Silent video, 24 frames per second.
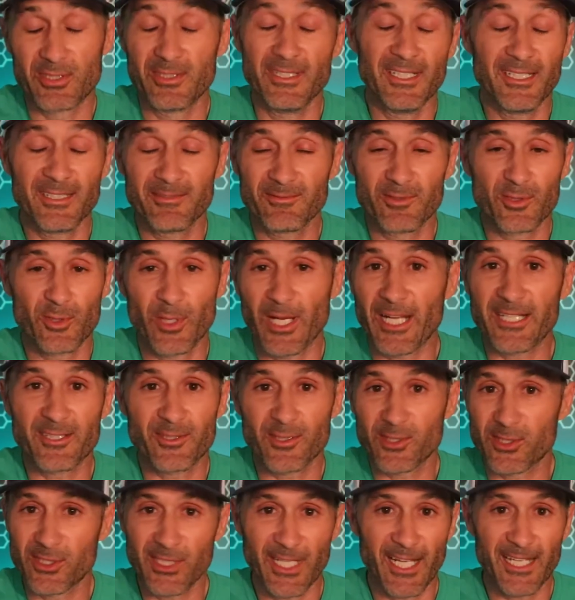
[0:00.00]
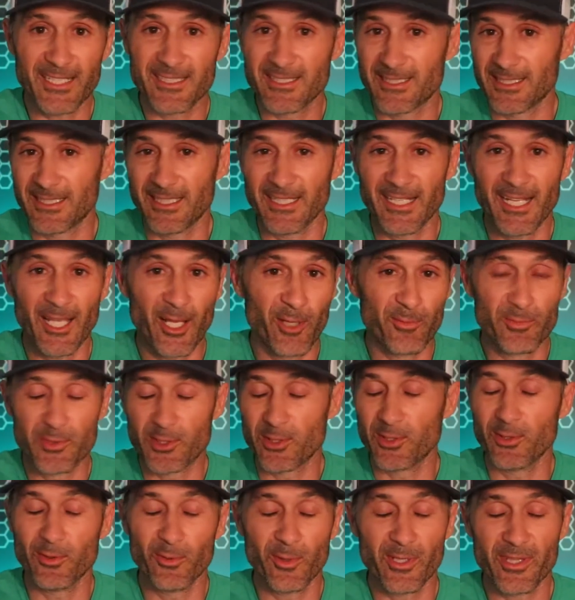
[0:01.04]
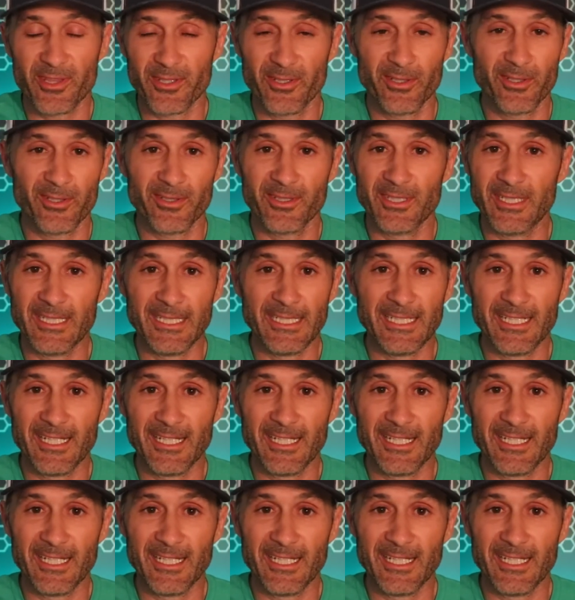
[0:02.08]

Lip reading: it tracked your shots and it helped you with your